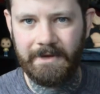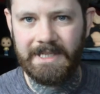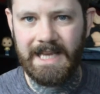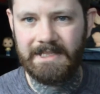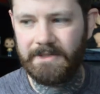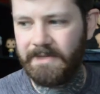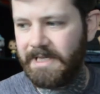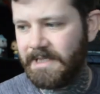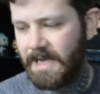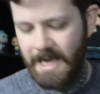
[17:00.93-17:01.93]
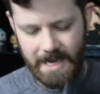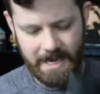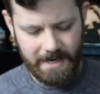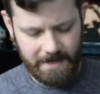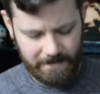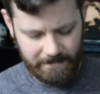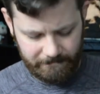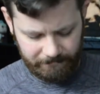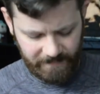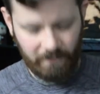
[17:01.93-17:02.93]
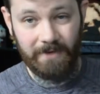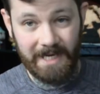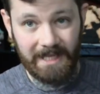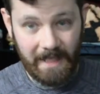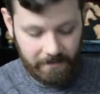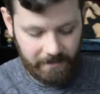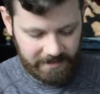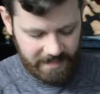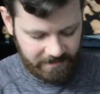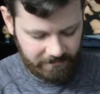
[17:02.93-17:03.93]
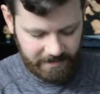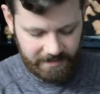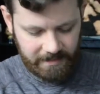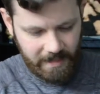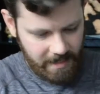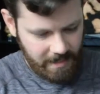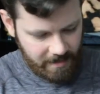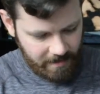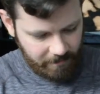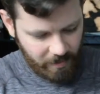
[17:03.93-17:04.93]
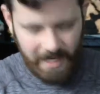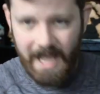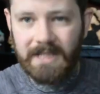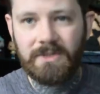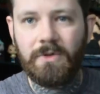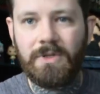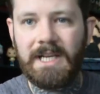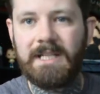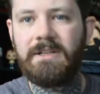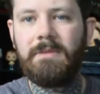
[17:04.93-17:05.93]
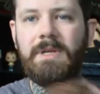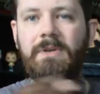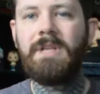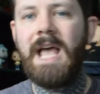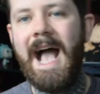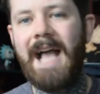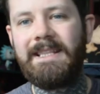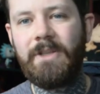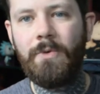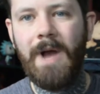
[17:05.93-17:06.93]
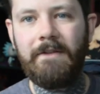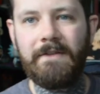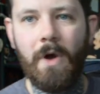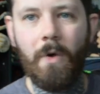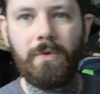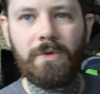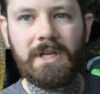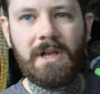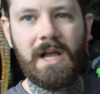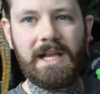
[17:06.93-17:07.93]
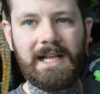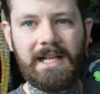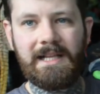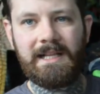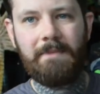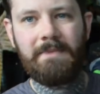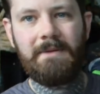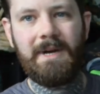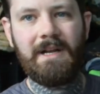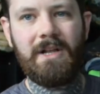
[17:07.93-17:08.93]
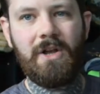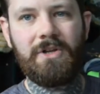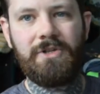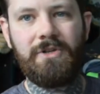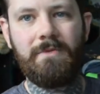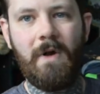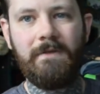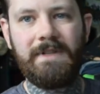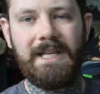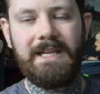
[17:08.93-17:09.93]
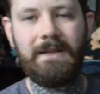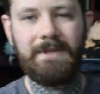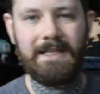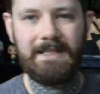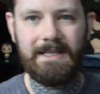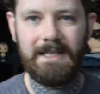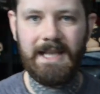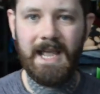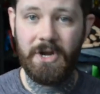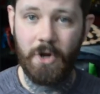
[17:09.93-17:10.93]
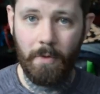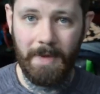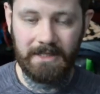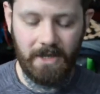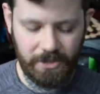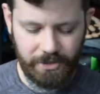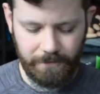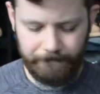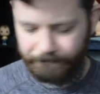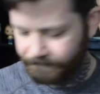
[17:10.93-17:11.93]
accessories um, the real leather accessories well yeah it looks like it's gonna be good I do have an older Captain America costume over there now that's the uh, Nomad costume